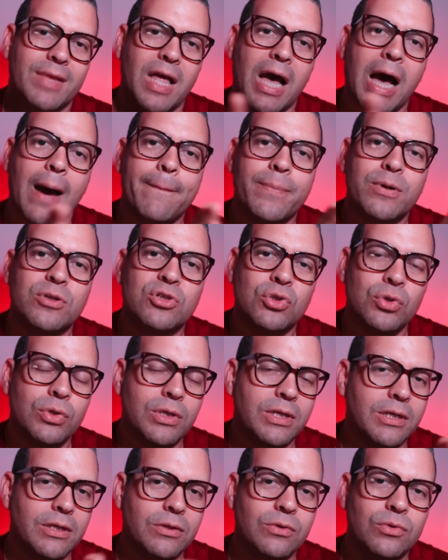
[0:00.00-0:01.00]

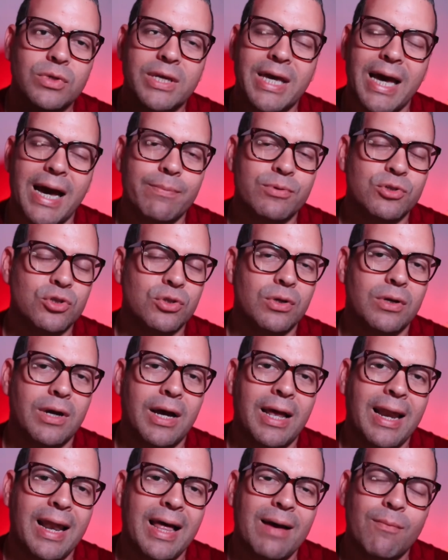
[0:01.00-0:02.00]
opportunity to capture
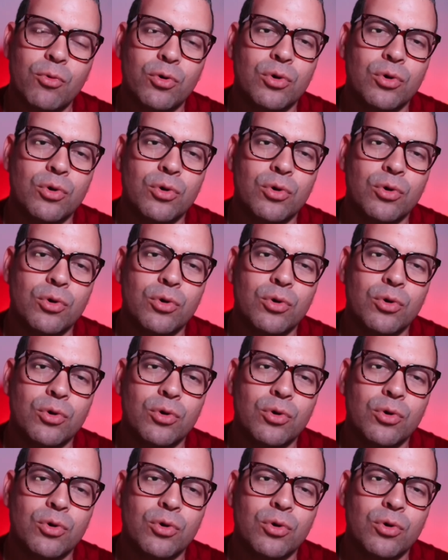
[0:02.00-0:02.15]
a lot